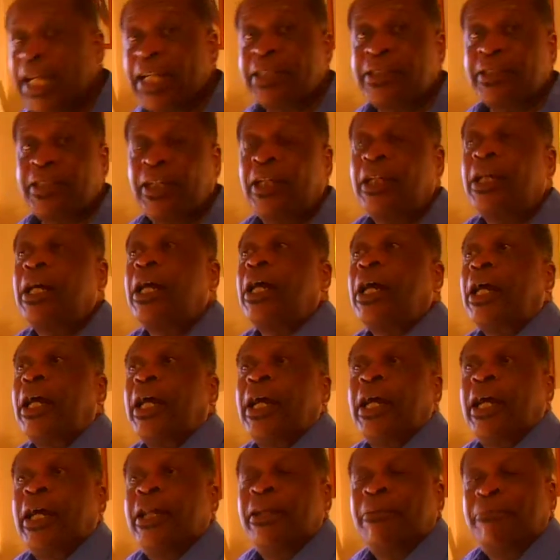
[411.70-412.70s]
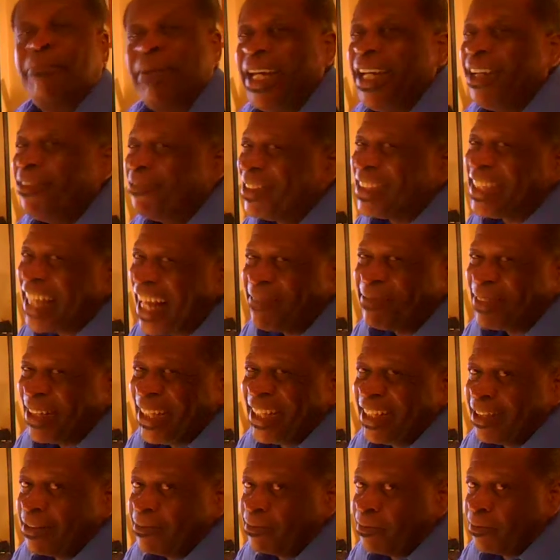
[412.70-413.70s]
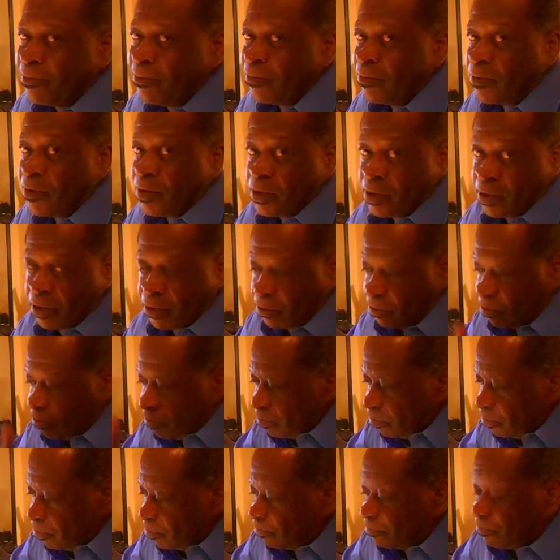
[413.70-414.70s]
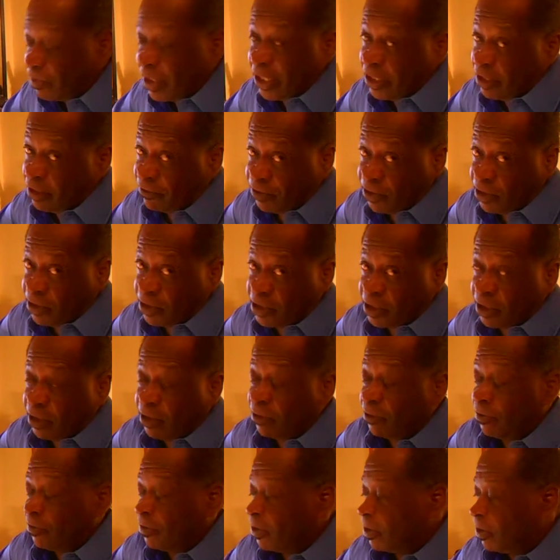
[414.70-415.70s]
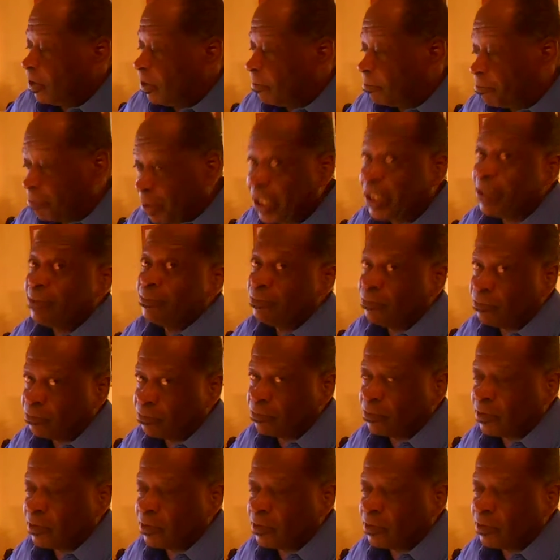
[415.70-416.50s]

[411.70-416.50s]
asset, and the bank was happy. So, find out for yourself, but